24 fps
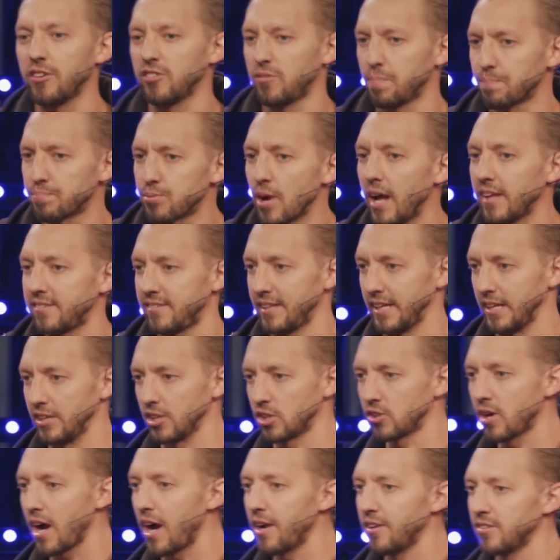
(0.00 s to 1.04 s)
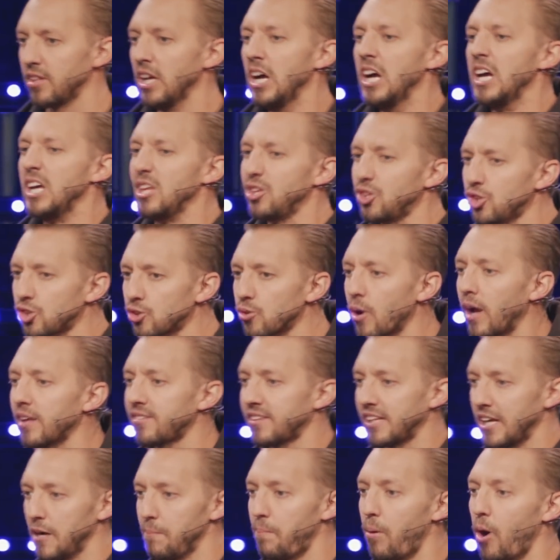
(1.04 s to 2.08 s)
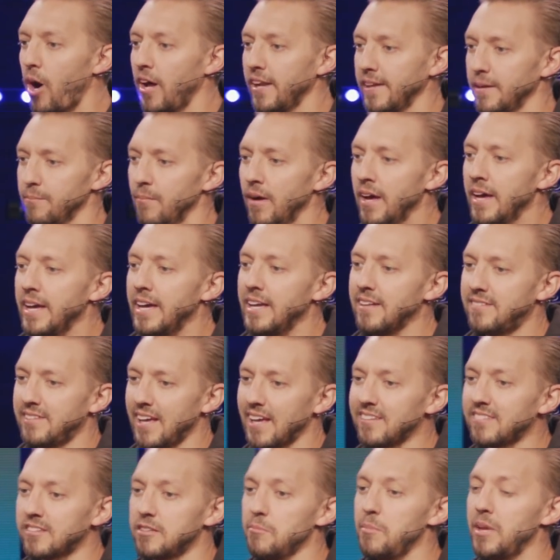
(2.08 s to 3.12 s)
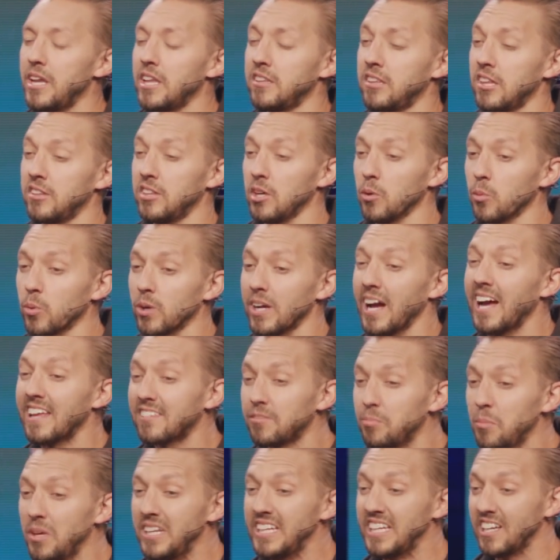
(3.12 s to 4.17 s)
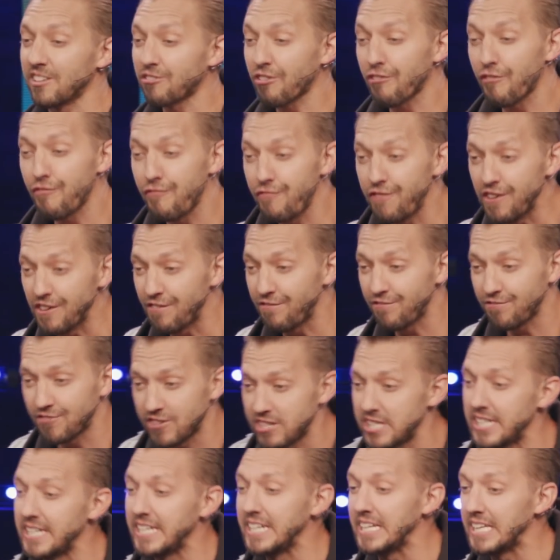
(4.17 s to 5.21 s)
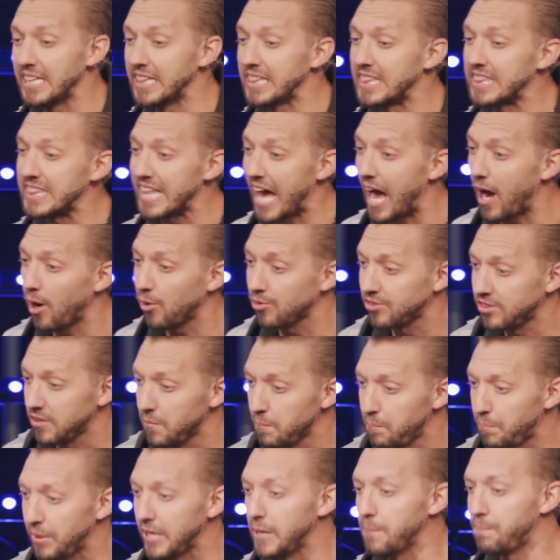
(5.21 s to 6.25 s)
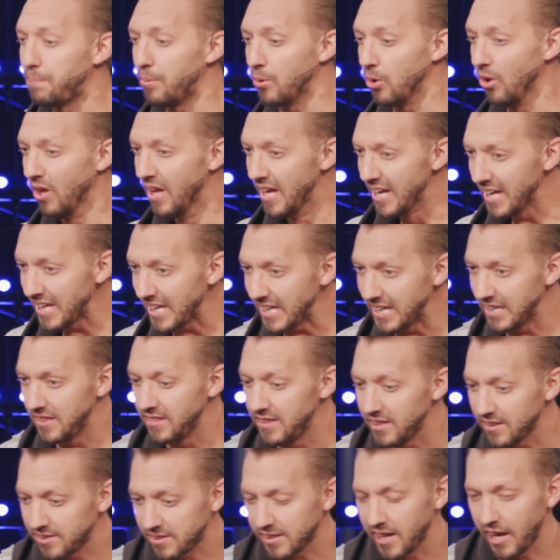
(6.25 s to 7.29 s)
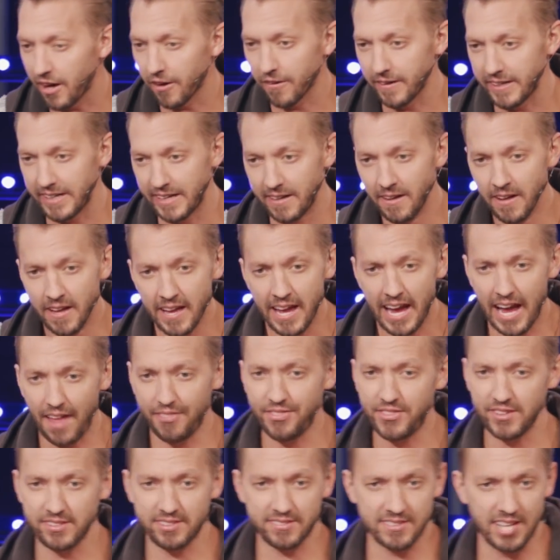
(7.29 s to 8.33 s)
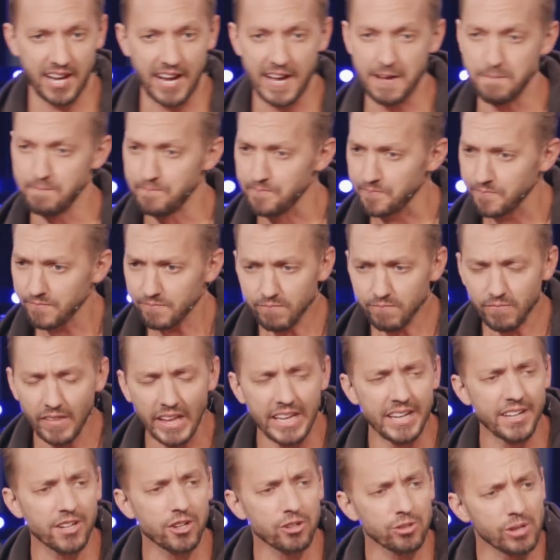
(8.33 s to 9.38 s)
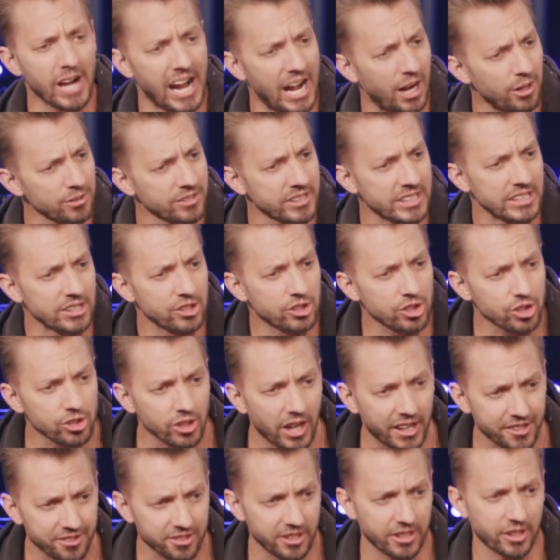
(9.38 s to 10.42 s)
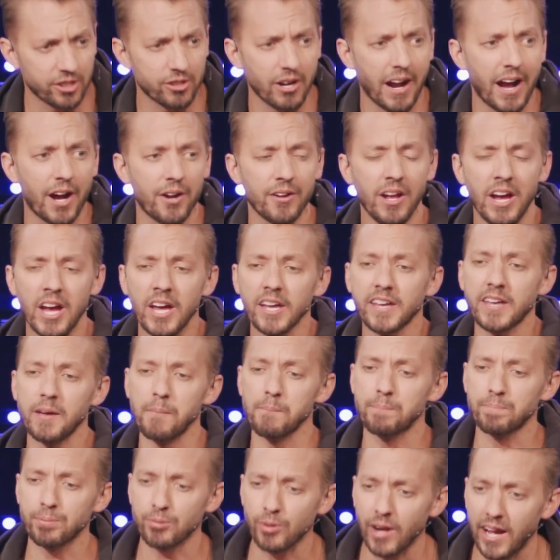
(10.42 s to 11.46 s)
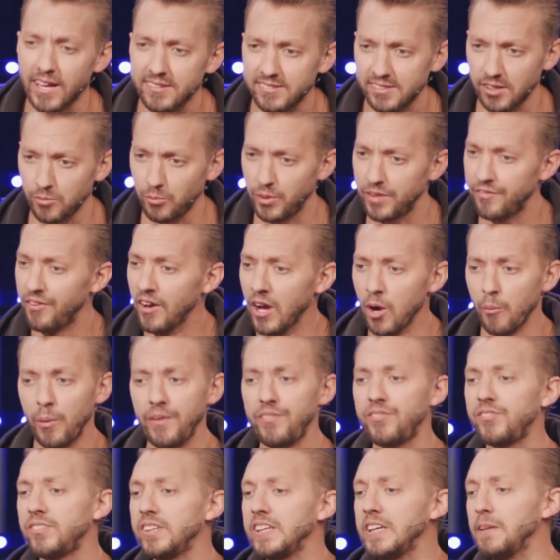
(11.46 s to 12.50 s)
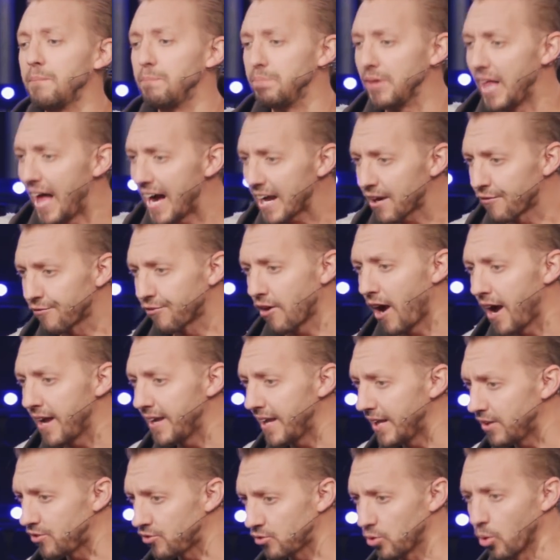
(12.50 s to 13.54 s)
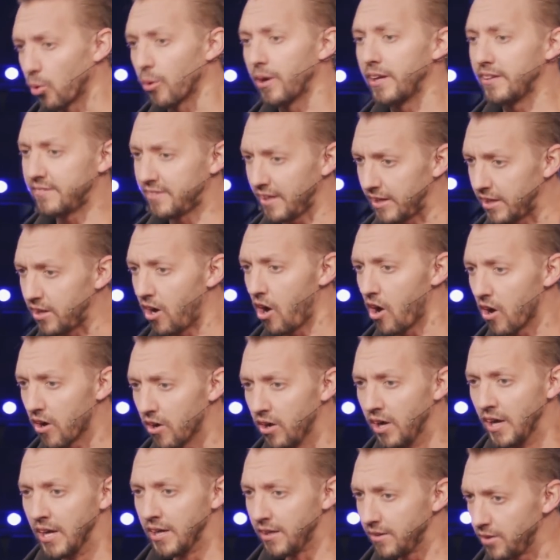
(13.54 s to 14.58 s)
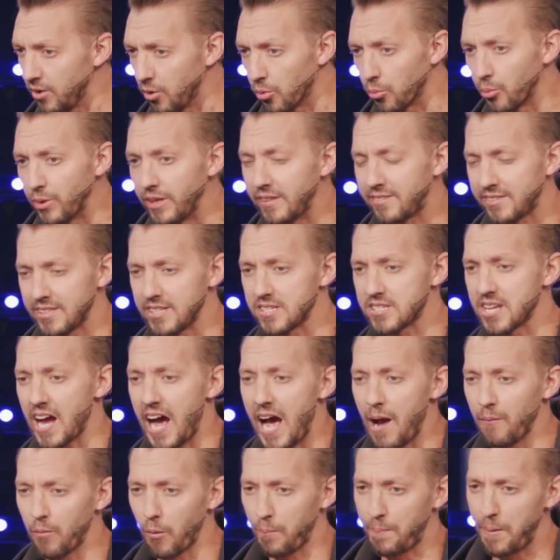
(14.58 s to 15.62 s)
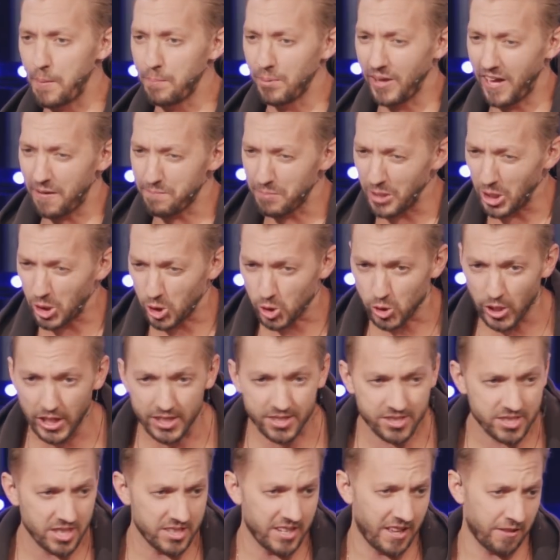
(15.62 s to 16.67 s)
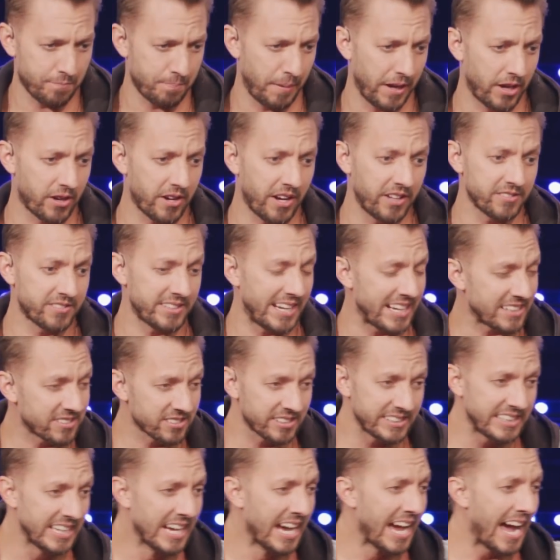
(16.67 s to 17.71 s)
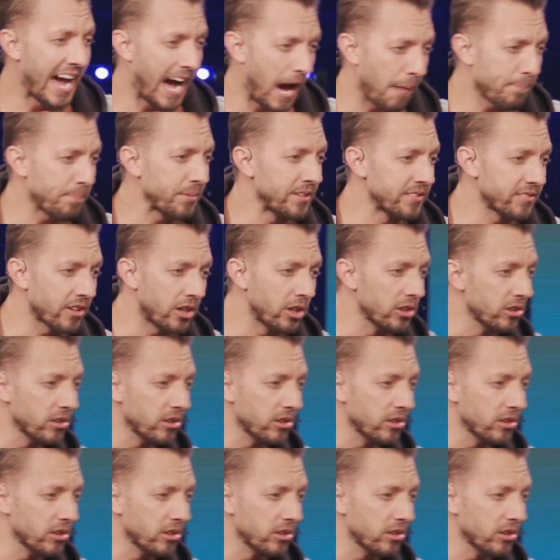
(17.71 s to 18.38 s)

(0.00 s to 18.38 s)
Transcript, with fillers: is pressing, and the crowd is, is thrusting upon him. It's estimated that there were as many as 15,000 people in this area at this time. And a crowd can crush and a crowd can press. And we've, we've seen Black Friday stories in our you know, recent time where people have been crushed to death by crowds. It actually happens a